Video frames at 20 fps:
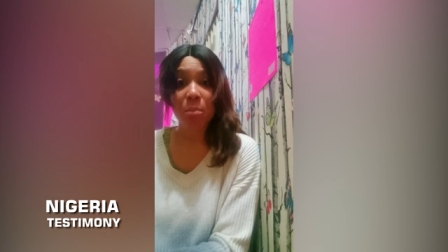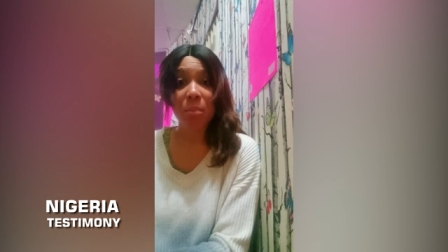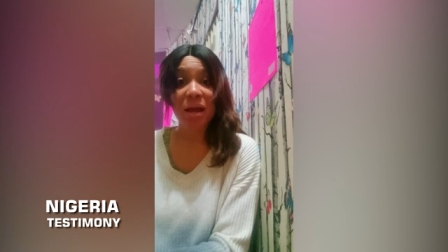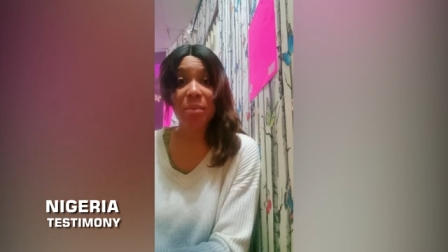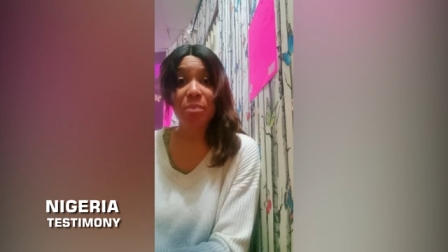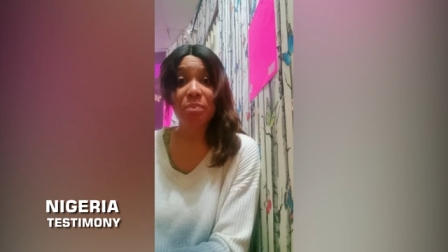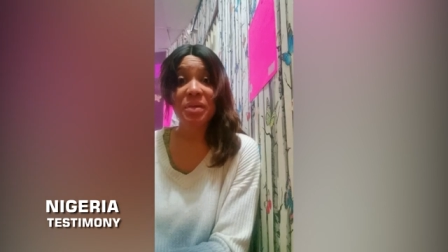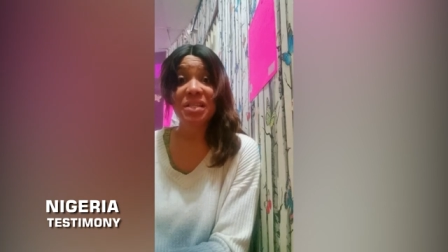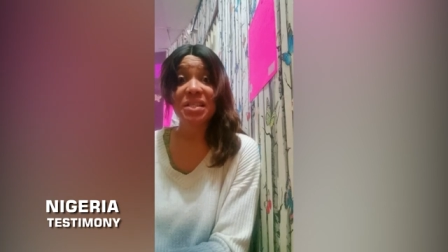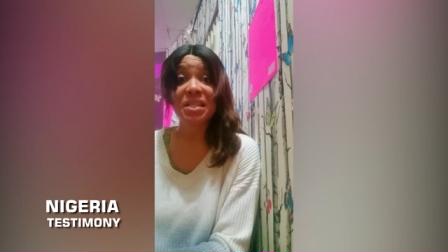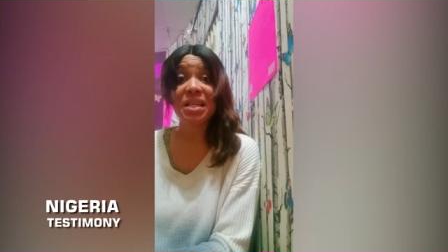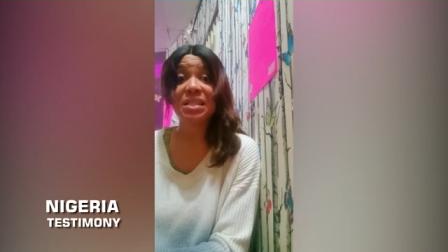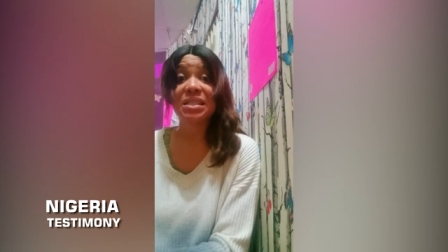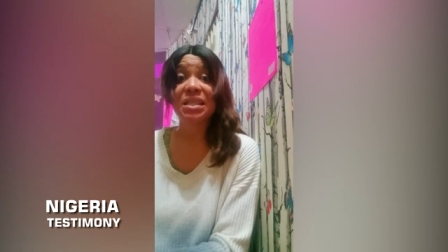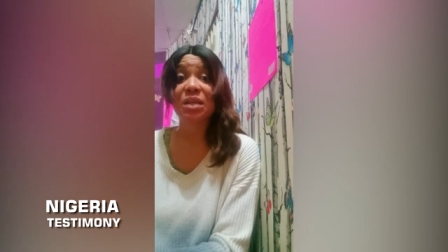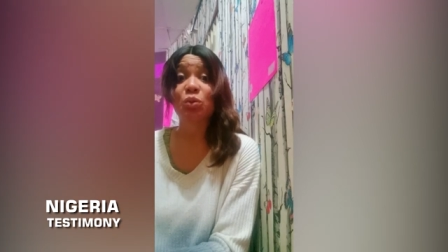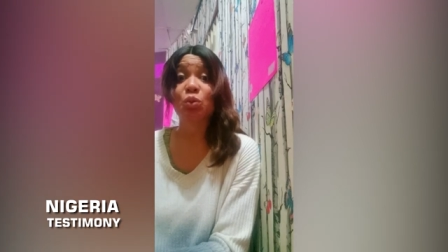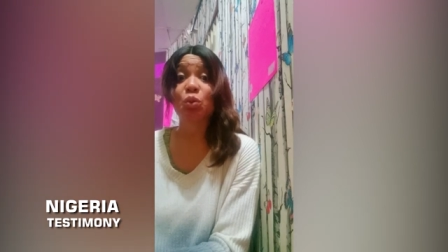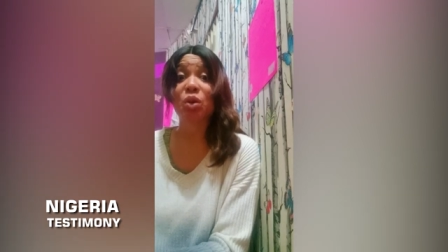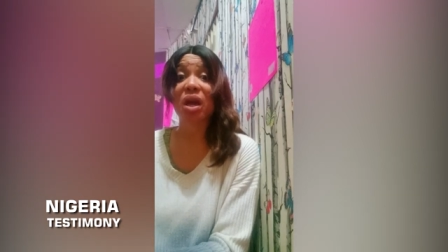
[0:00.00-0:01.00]
my business
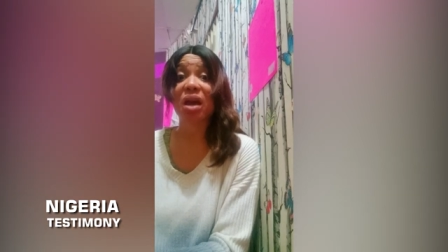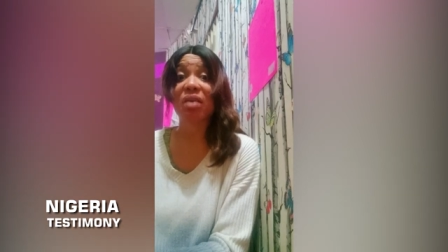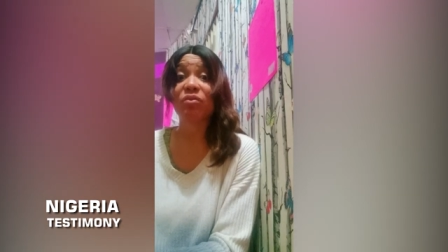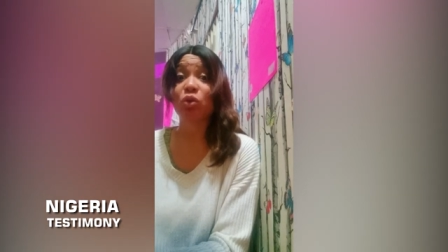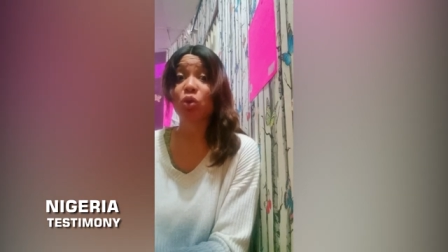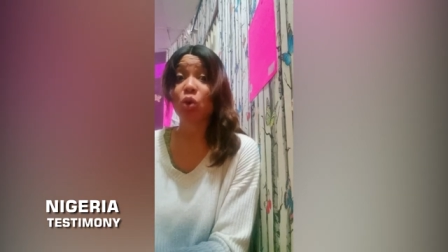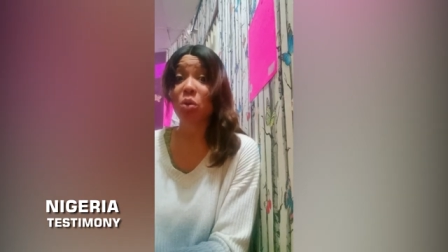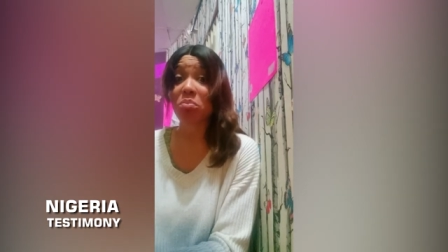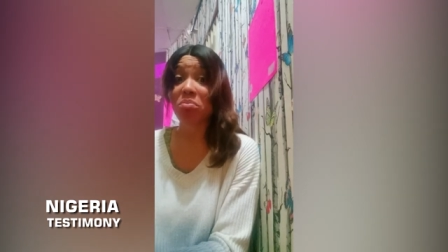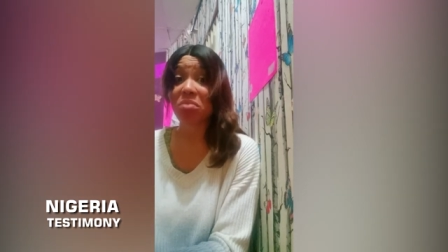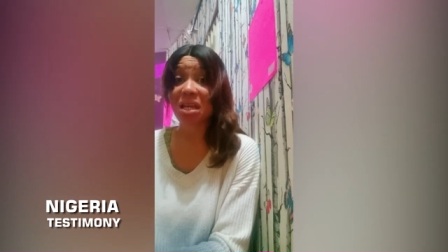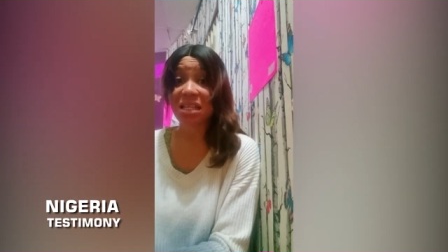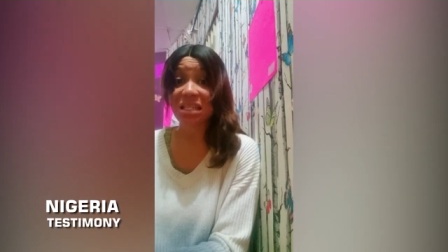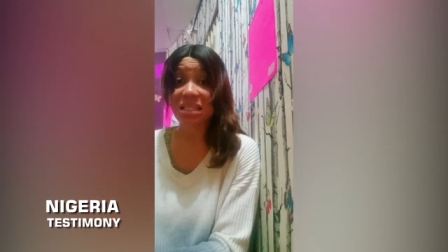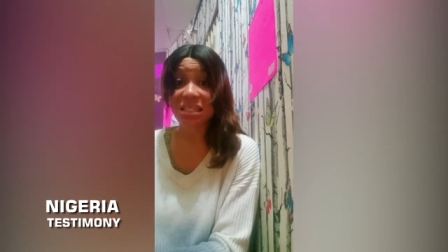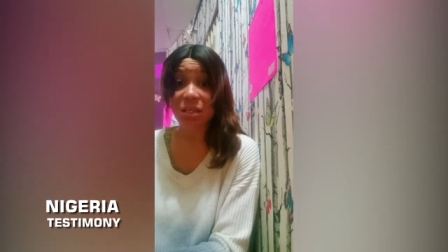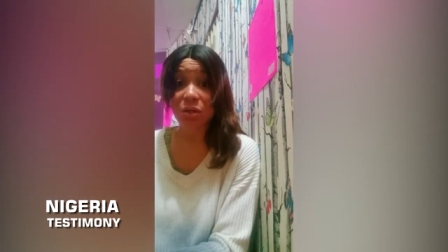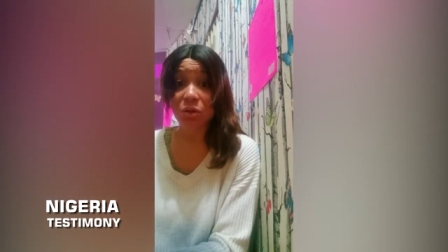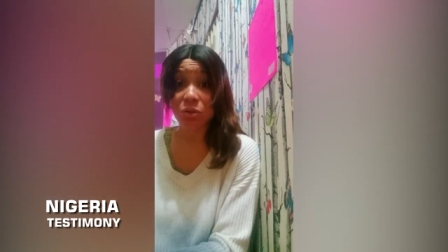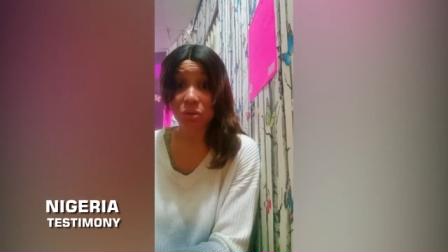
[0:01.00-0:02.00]
that we have not made
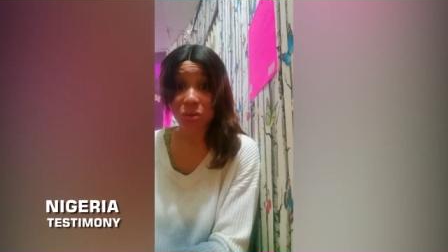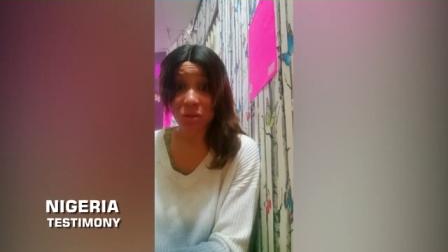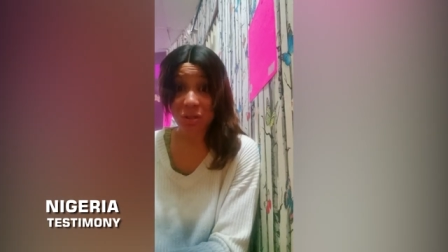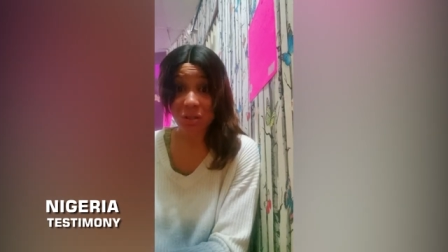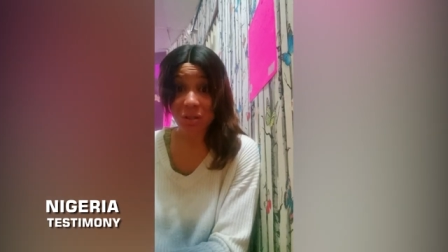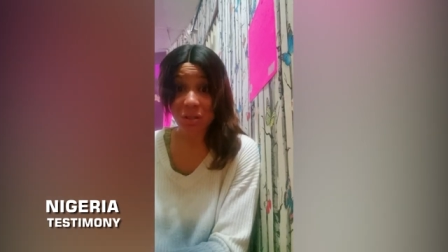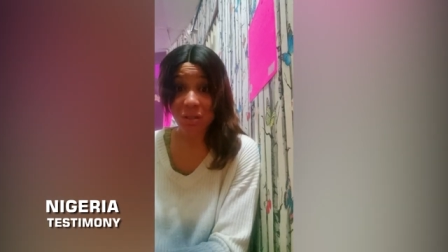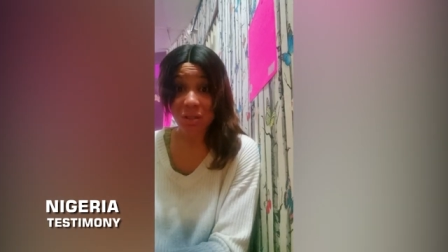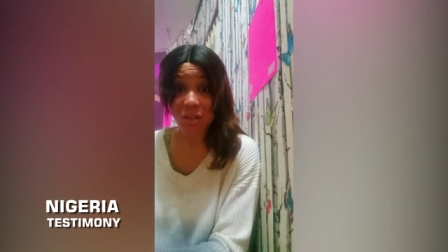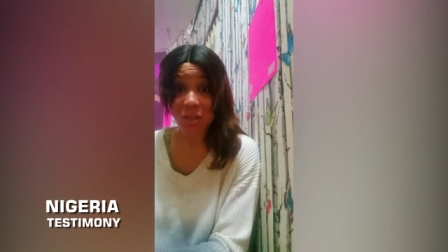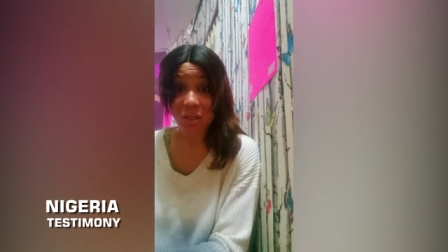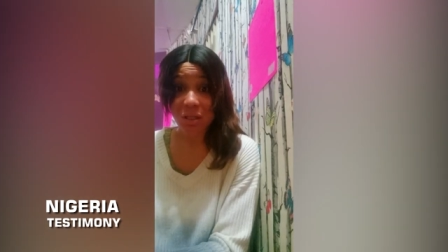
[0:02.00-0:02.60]
sales